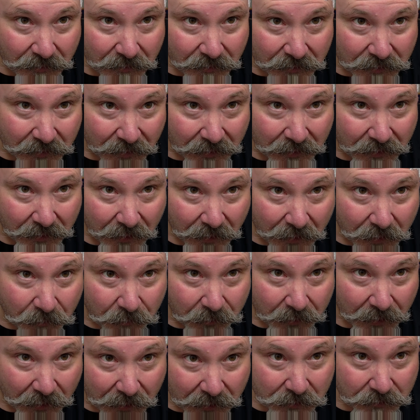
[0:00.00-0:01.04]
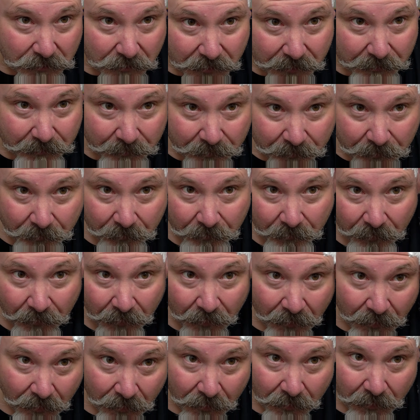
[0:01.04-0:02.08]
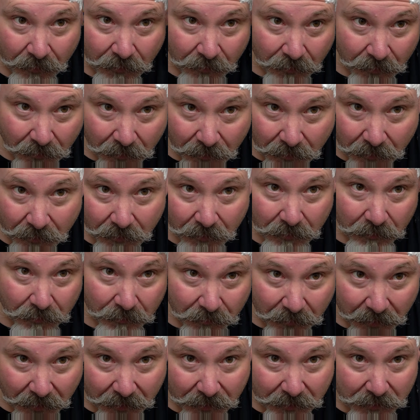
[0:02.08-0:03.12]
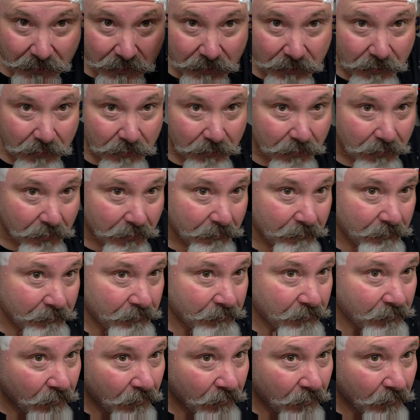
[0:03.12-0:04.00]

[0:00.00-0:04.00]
Looks like Dairy Queen ice cream. Man, that is so good.